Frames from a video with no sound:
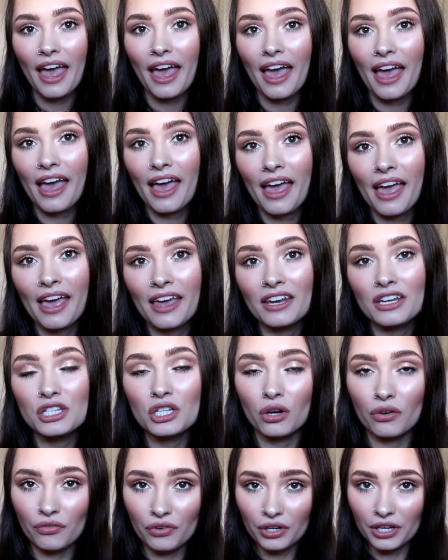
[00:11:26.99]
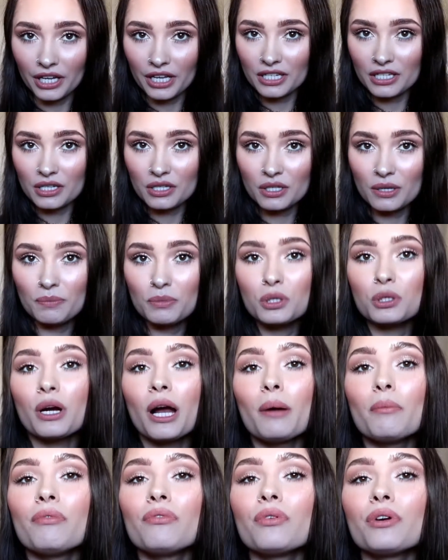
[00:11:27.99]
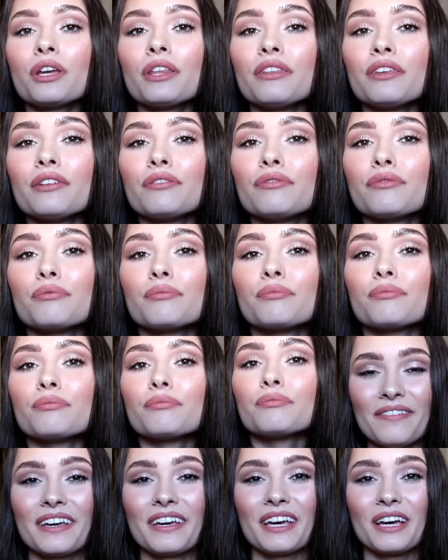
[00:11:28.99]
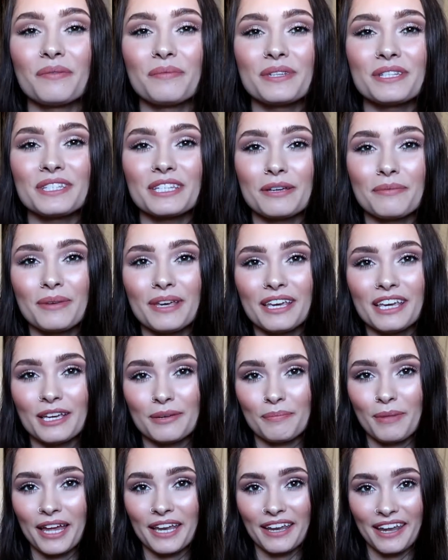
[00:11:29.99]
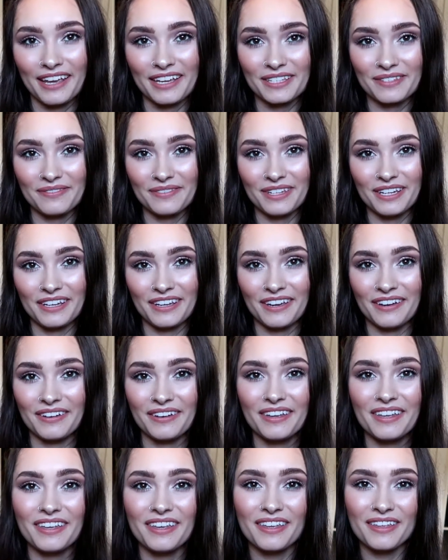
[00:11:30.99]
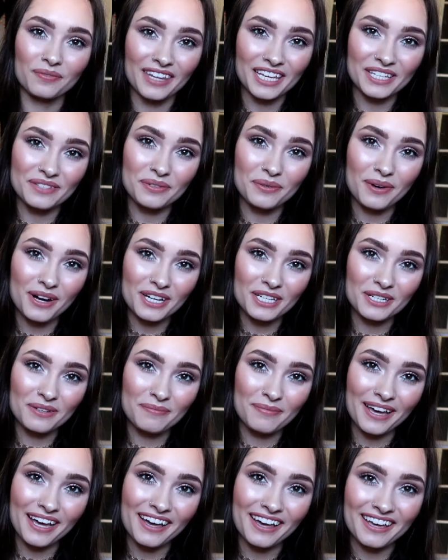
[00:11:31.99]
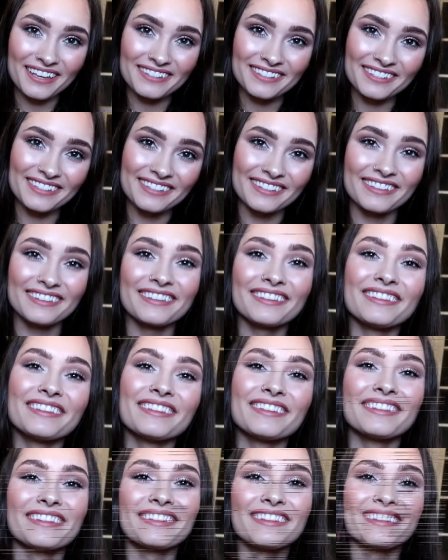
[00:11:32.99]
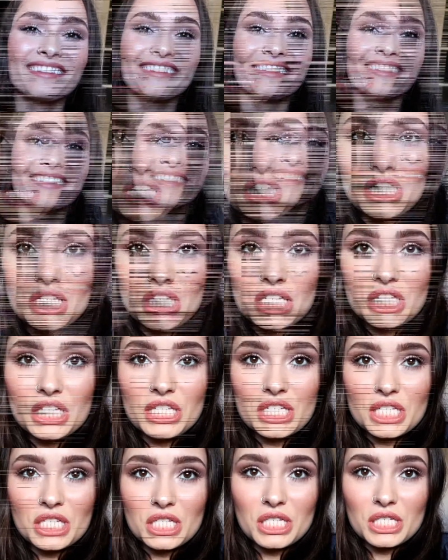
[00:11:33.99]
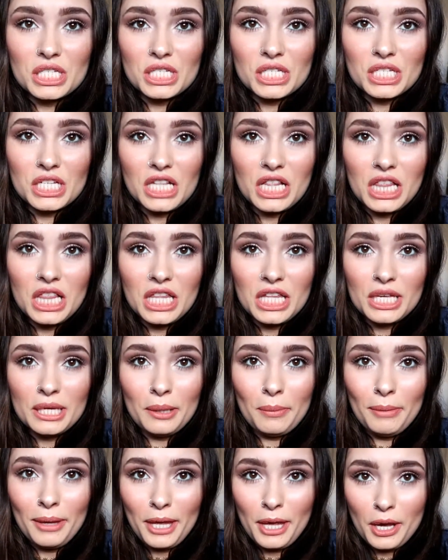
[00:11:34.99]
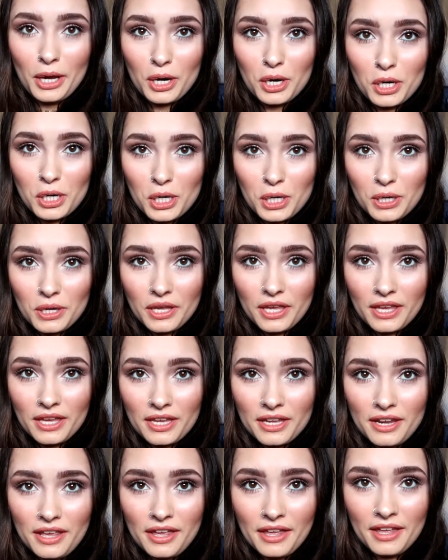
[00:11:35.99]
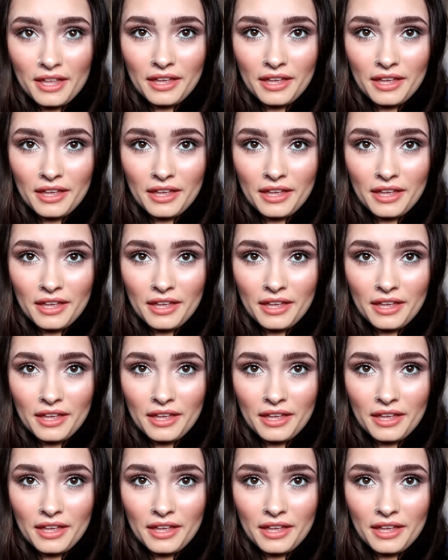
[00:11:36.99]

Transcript: And don't forget to subscribe before you leave. And come and see me in my next video. Thanks for watching. Bye, guys. It's just a little bit crooked.